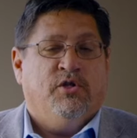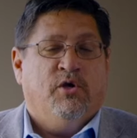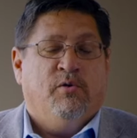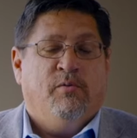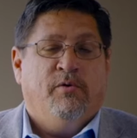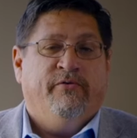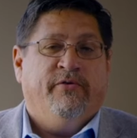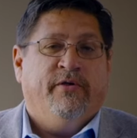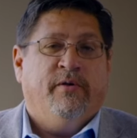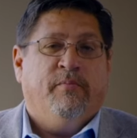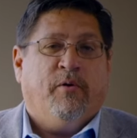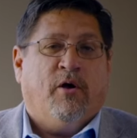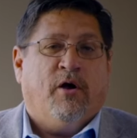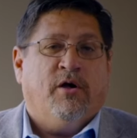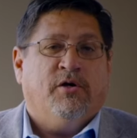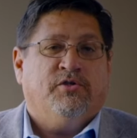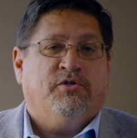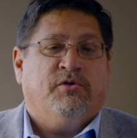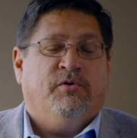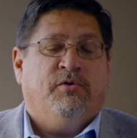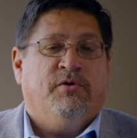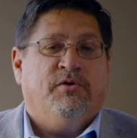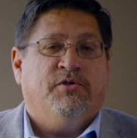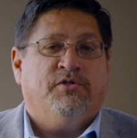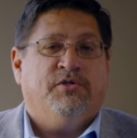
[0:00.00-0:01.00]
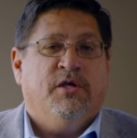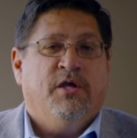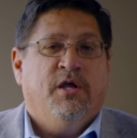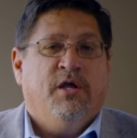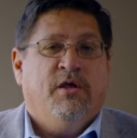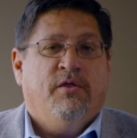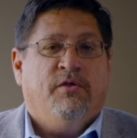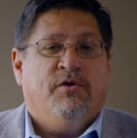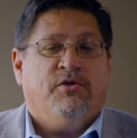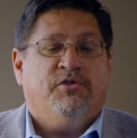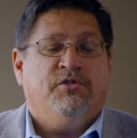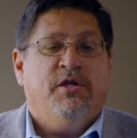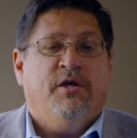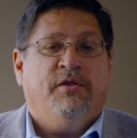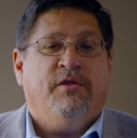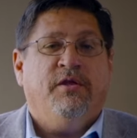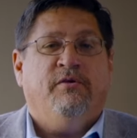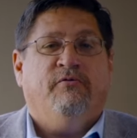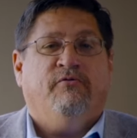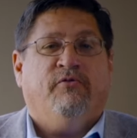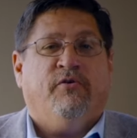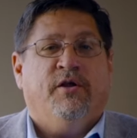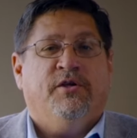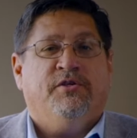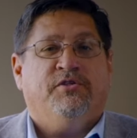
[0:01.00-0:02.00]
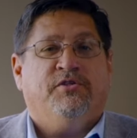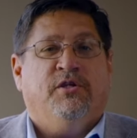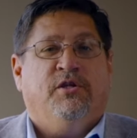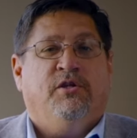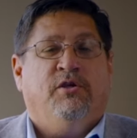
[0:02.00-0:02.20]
no moving parts, so there's there's nothing for us to